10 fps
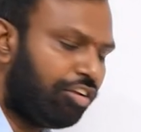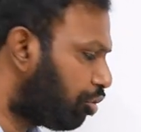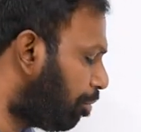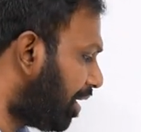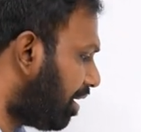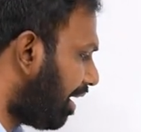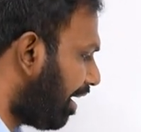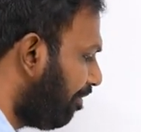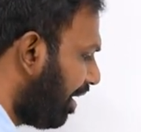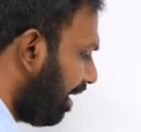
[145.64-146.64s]
So but
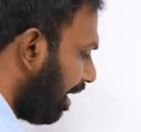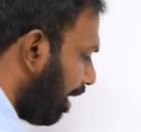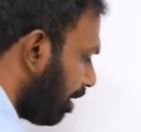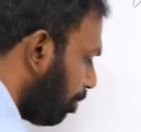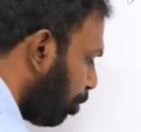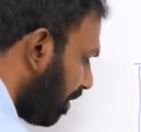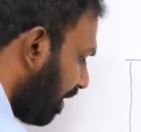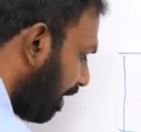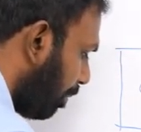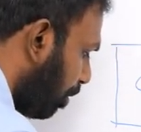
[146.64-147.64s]
even ela ardham
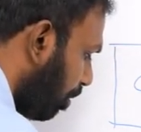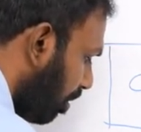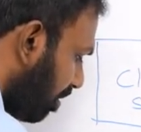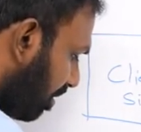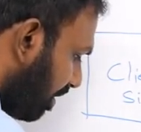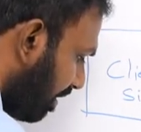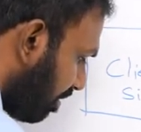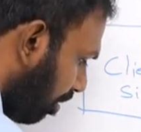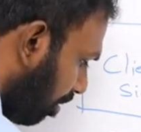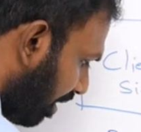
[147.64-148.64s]
avutayante, because these
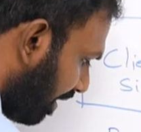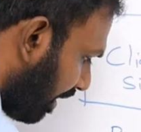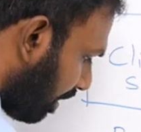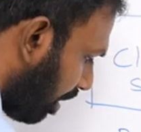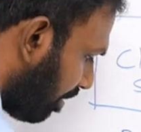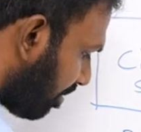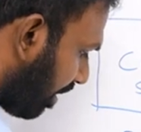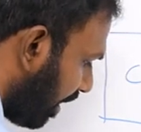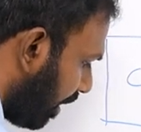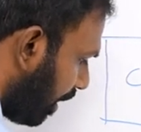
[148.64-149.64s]
all technologies
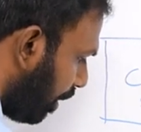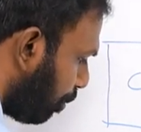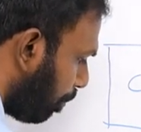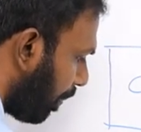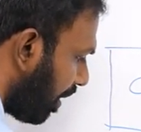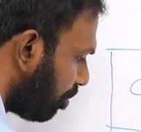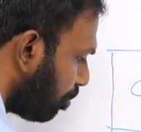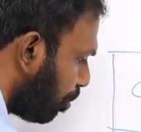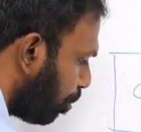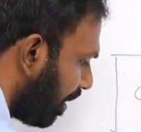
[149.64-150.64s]
I need to pass
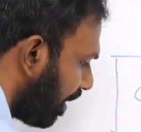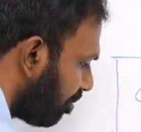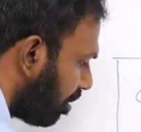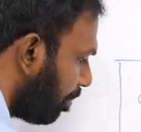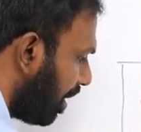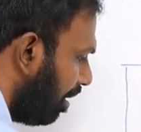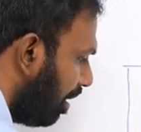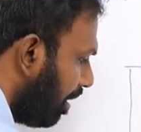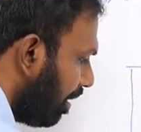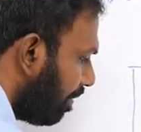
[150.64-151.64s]
through the HTML,
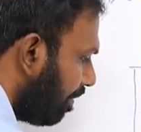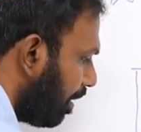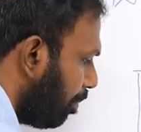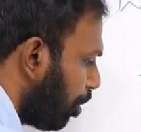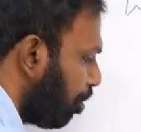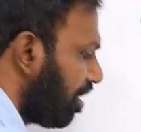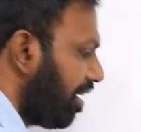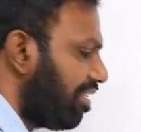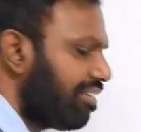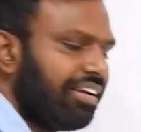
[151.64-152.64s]
then browser
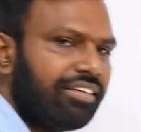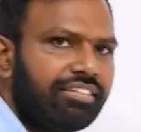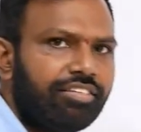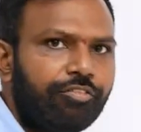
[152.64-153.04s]
understands.